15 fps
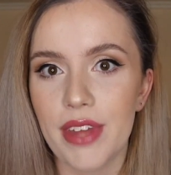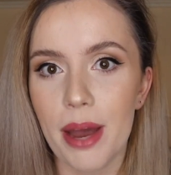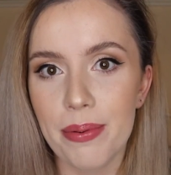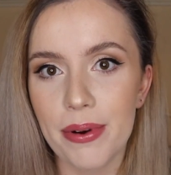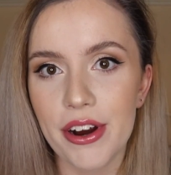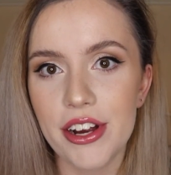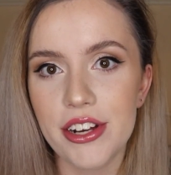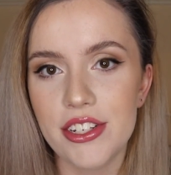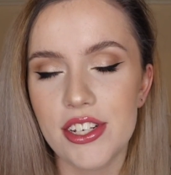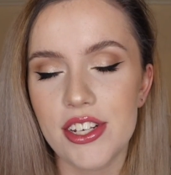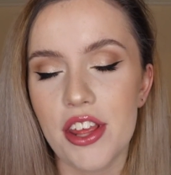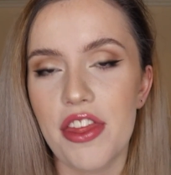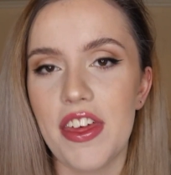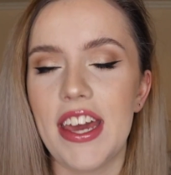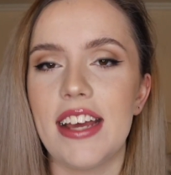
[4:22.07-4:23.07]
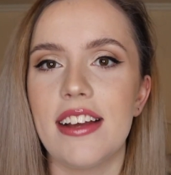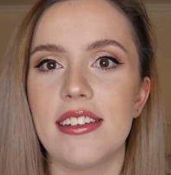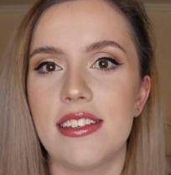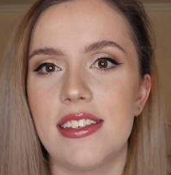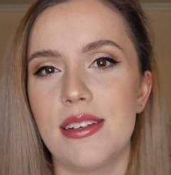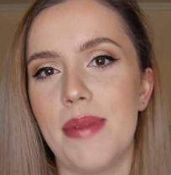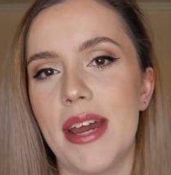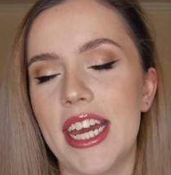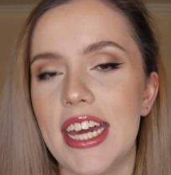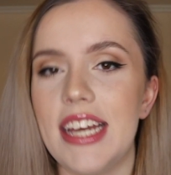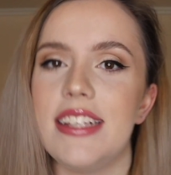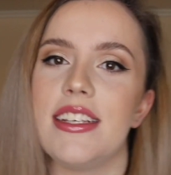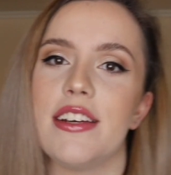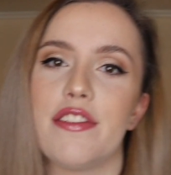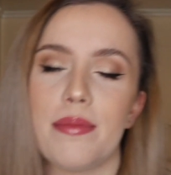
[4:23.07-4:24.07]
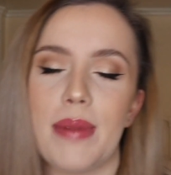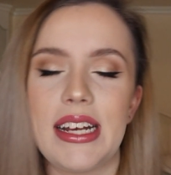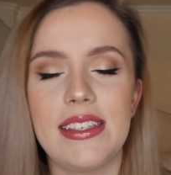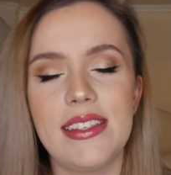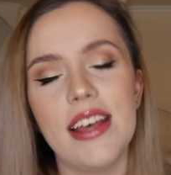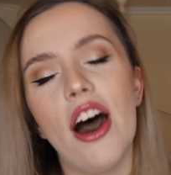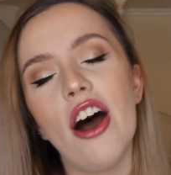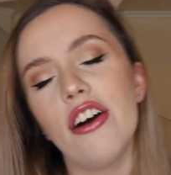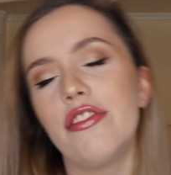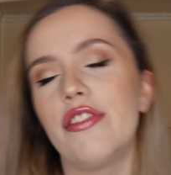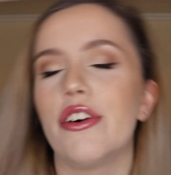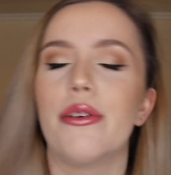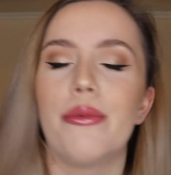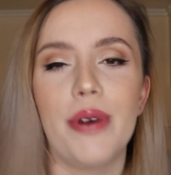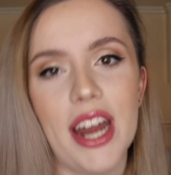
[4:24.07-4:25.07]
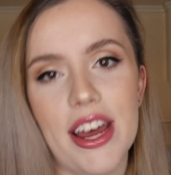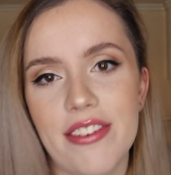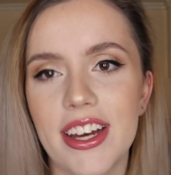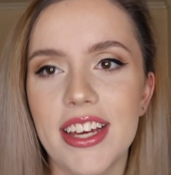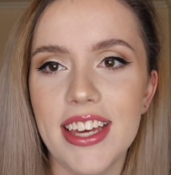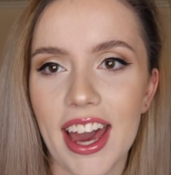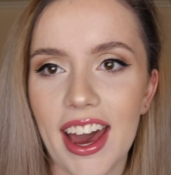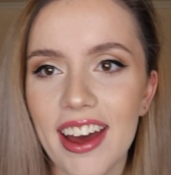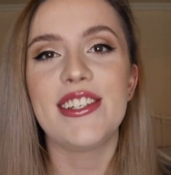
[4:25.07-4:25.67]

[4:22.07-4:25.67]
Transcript: approach things to make it easier for myself or whatever. Yeah.